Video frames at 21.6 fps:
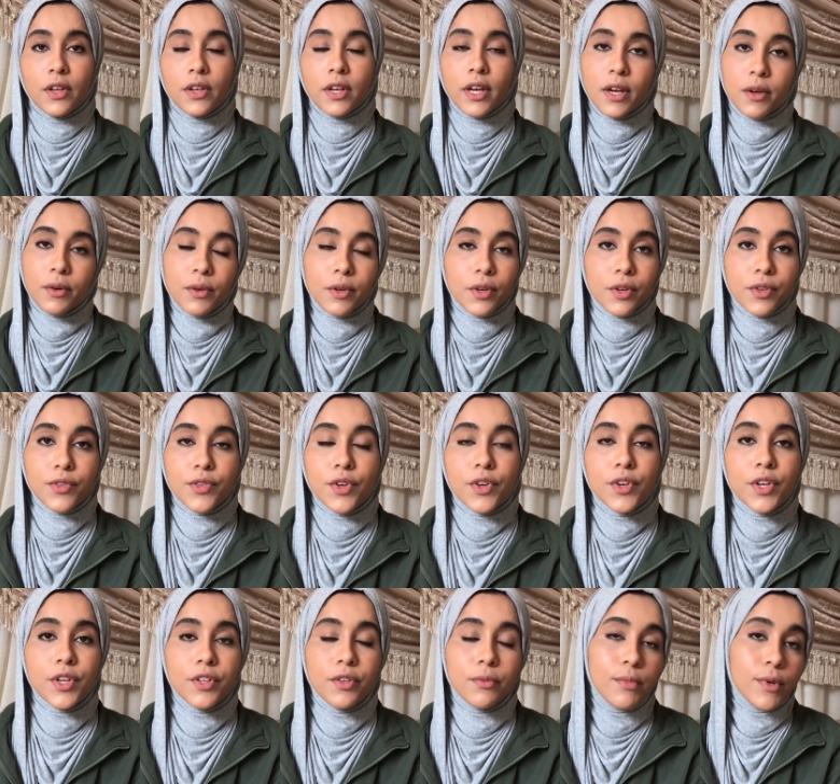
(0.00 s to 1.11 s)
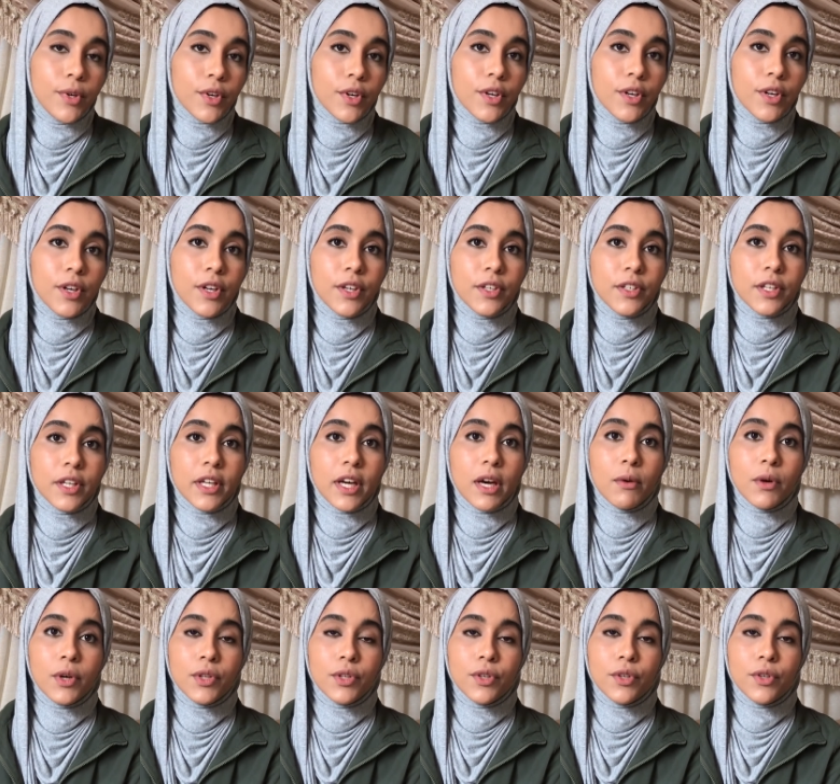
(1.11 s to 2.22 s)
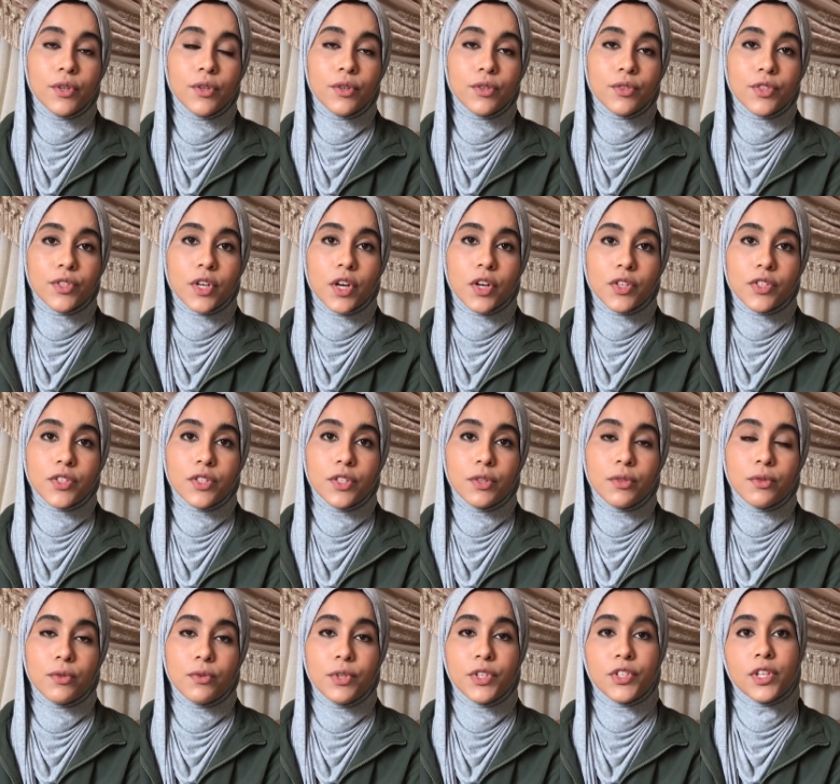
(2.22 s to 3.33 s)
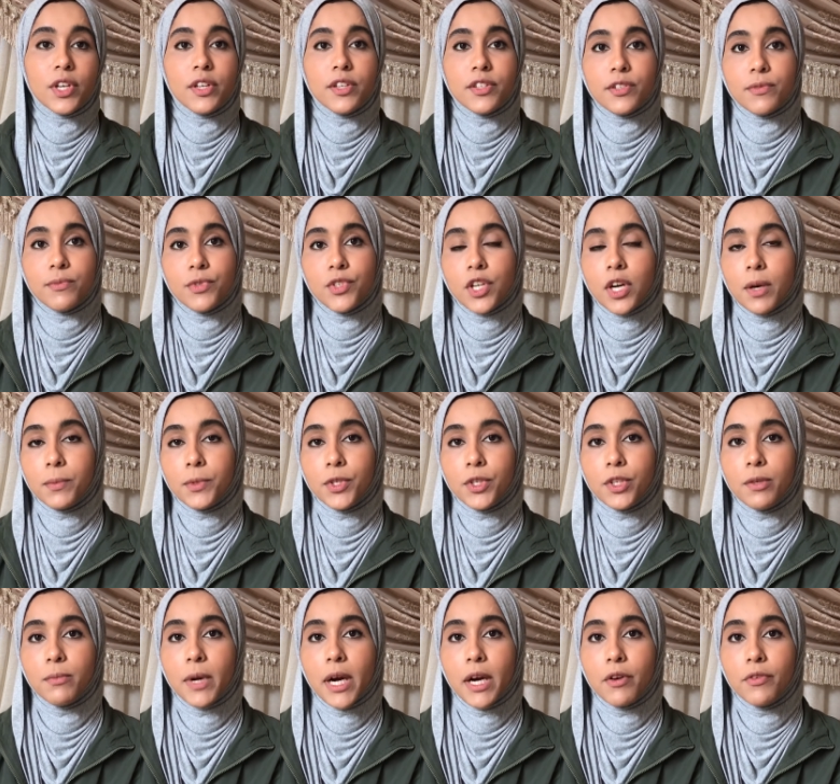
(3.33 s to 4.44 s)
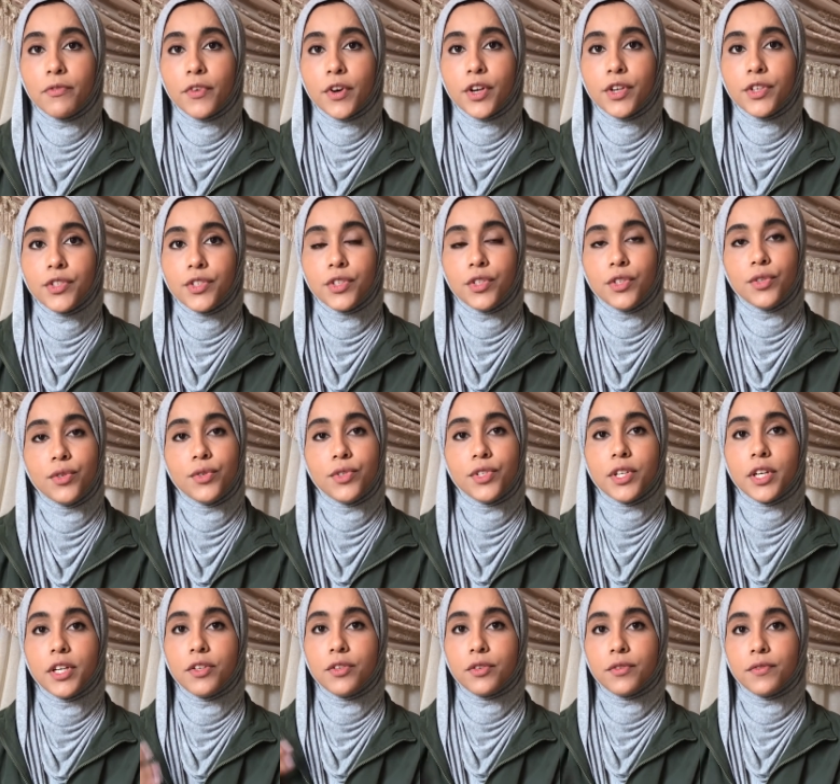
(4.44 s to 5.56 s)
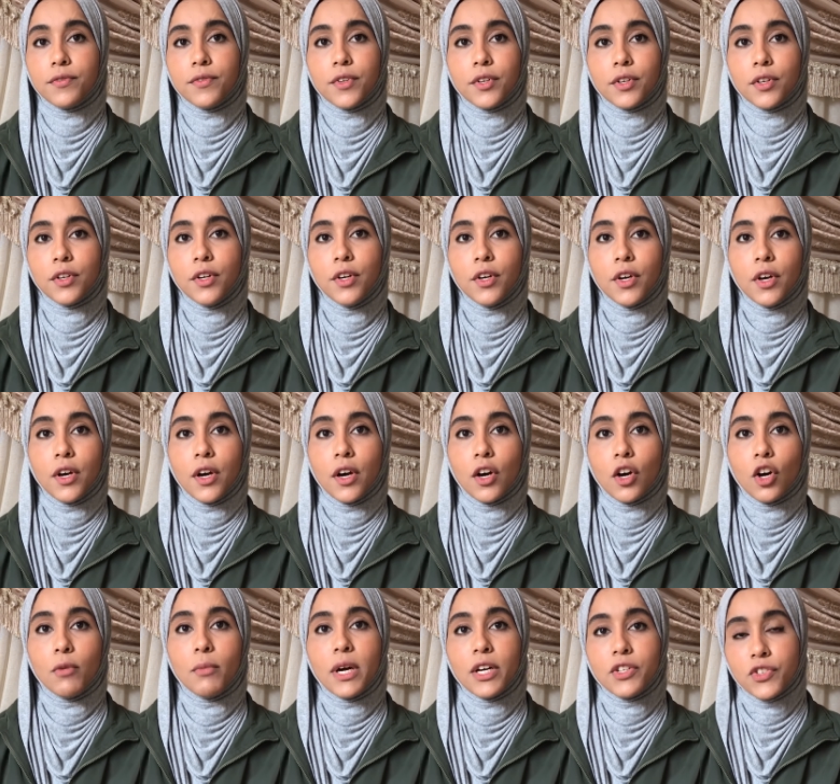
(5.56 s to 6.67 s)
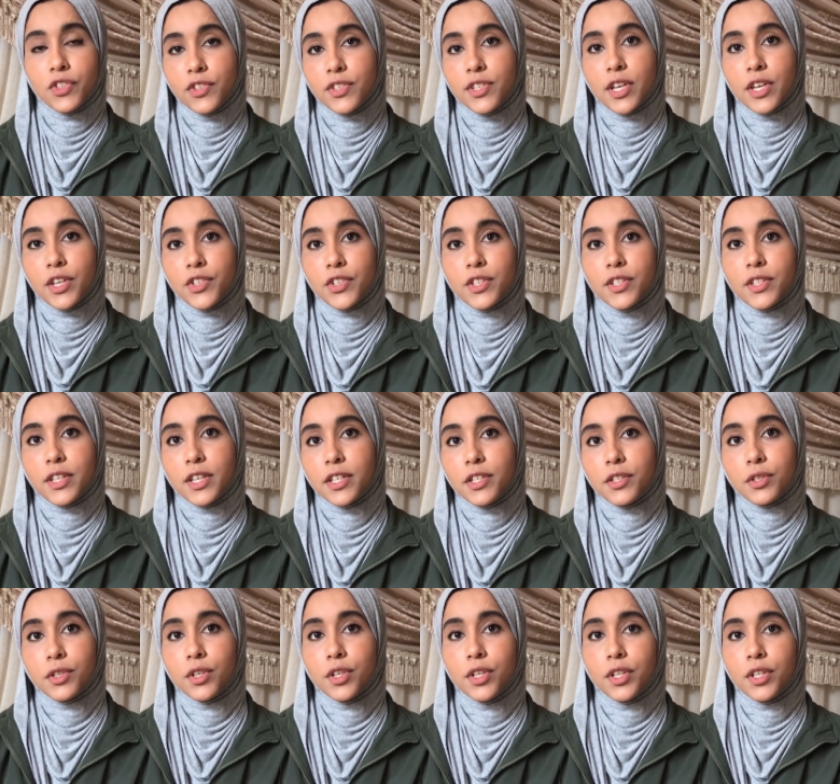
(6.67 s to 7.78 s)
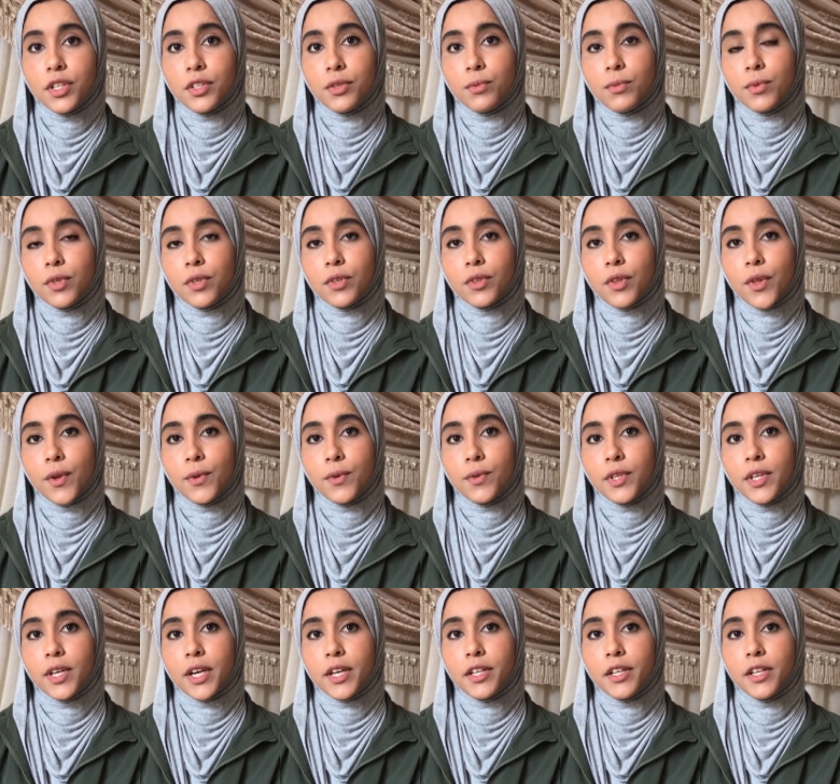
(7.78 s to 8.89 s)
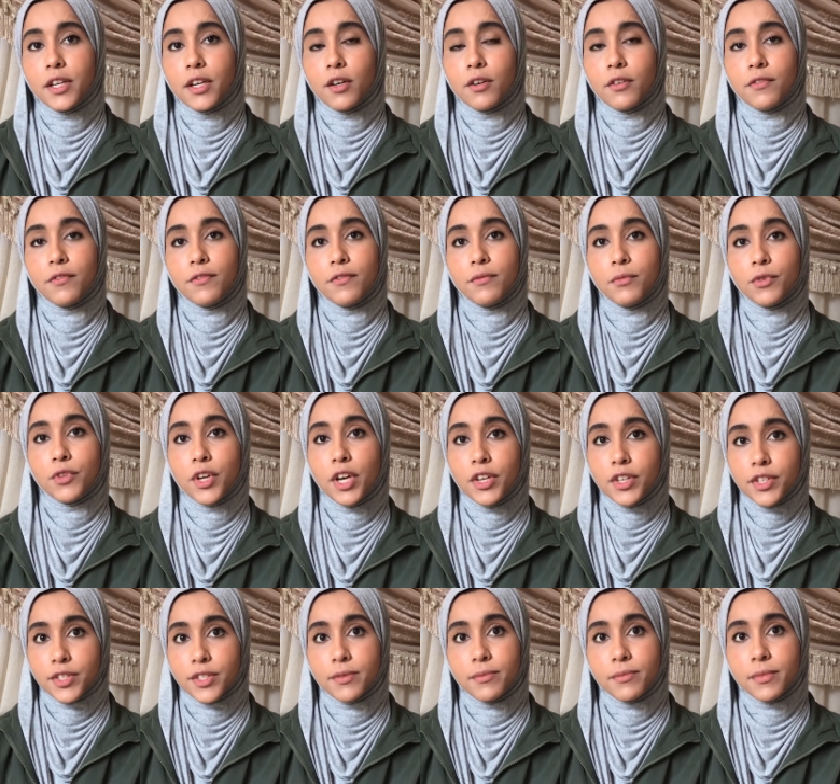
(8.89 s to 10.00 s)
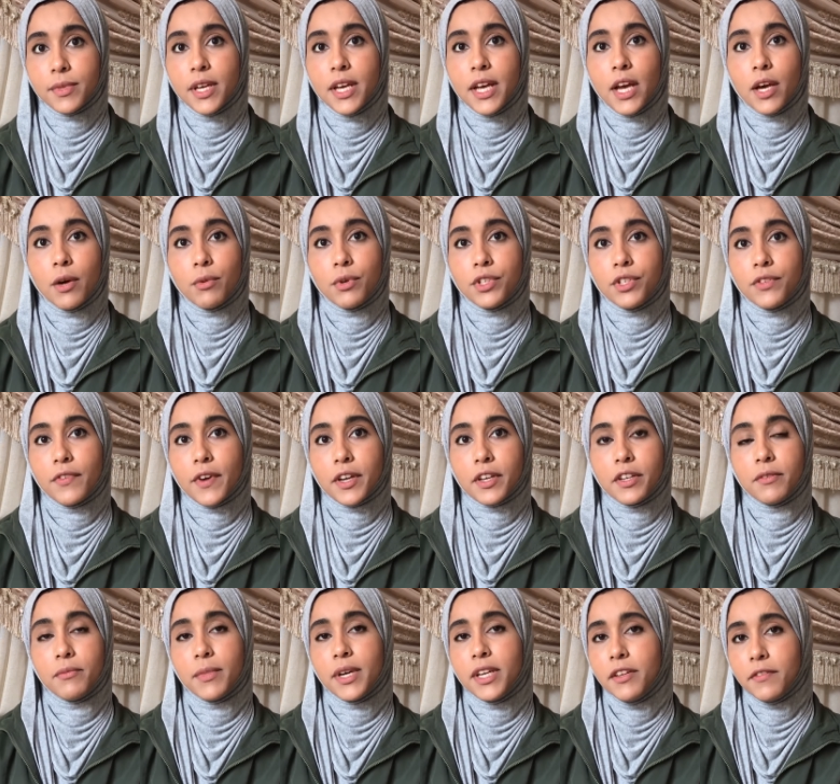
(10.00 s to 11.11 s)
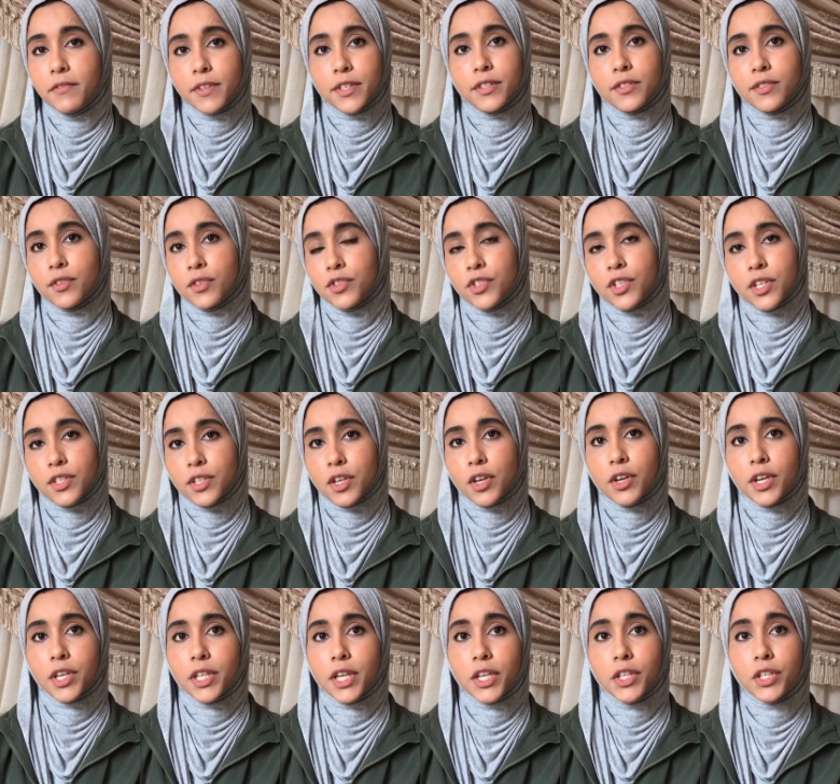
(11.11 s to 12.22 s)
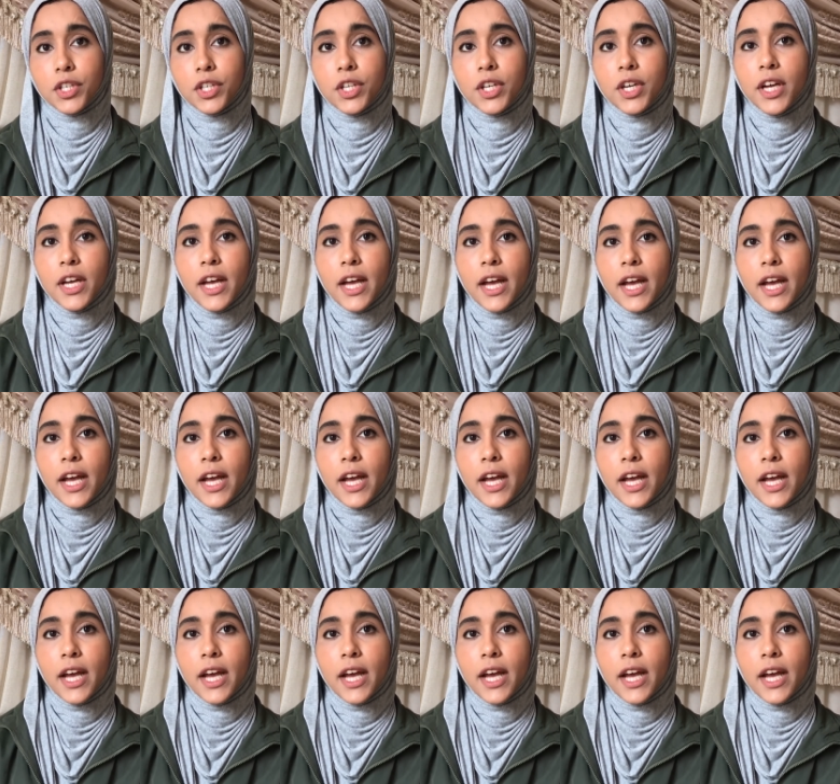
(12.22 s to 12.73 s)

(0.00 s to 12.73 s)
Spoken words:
Now, concerning the book, Tadao Ando starts the regionalism chapter by referring to the state of homogenization that occurred in the world through the idea of modernism, which affected many fields, not just architecture,